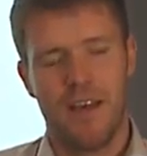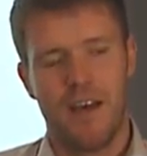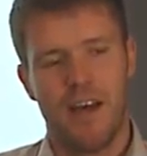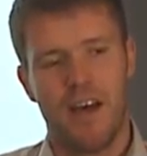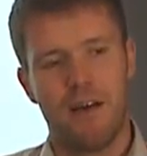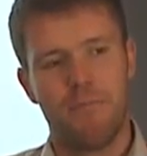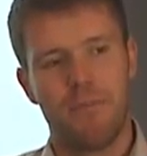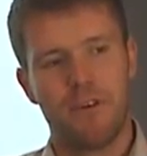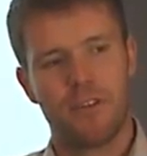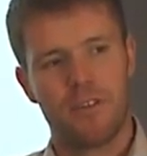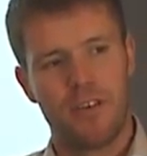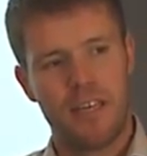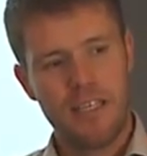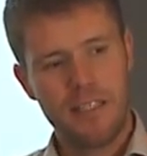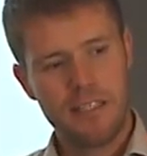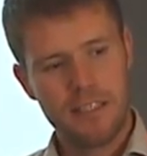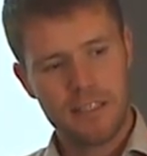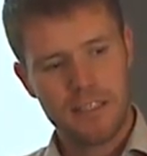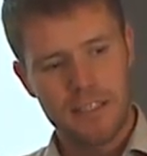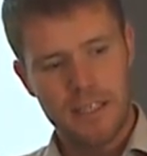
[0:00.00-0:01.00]
But
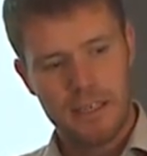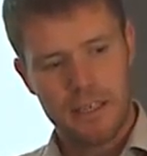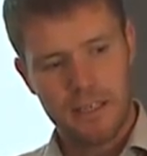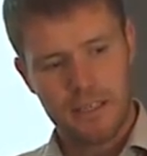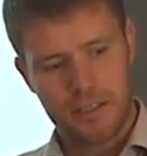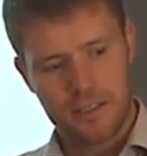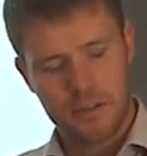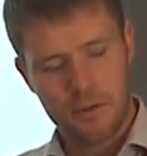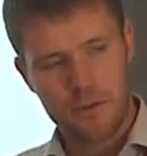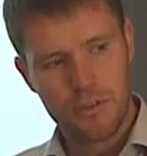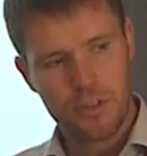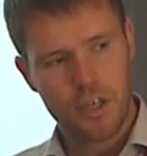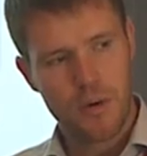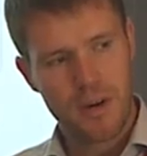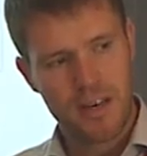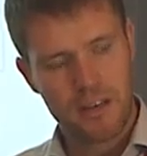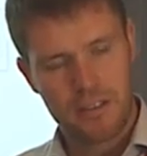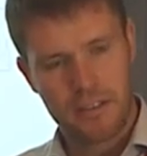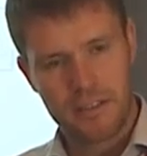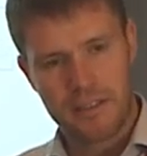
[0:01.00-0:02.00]
each student going on